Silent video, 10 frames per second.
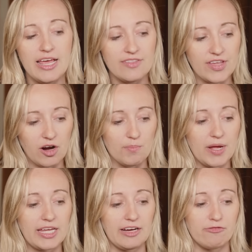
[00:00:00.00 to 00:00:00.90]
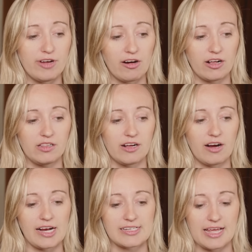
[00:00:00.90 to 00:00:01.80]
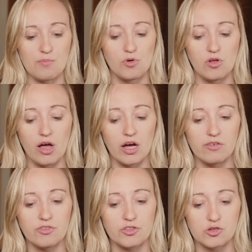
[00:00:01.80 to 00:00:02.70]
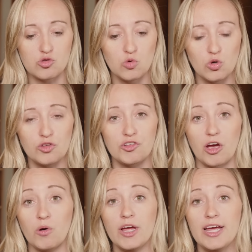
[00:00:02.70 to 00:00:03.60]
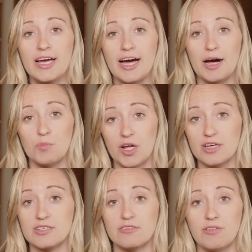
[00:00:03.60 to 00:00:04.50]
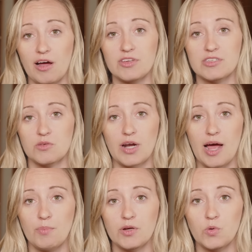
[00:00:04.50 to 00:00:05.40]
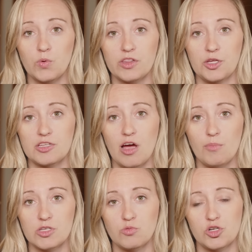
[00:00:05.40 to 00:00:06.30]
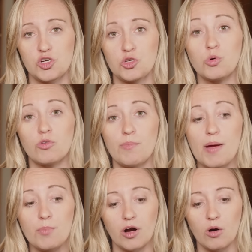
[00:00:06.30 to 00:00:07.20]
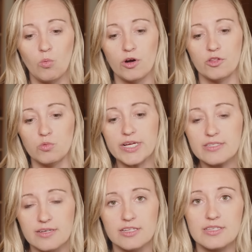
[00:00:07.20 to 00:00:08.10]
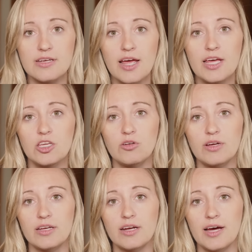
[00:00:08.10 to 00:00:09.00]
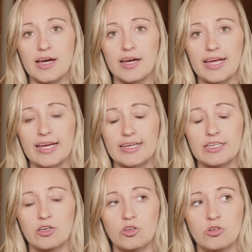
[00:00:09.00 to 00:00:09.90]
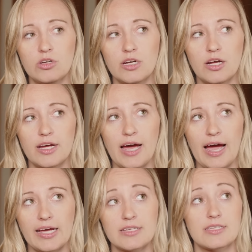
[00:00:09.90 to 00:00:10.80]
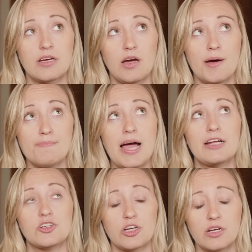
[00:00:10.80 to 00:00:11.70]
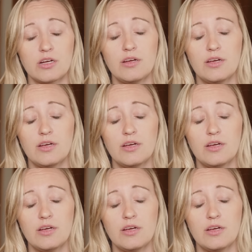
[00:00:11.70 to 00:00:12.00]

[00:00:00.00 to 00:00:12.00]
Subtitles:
They are making a very clear example of the school. So because of obviously what happened with Lia Thomas, which you will remember, one of the reasons you could, I guess, imagine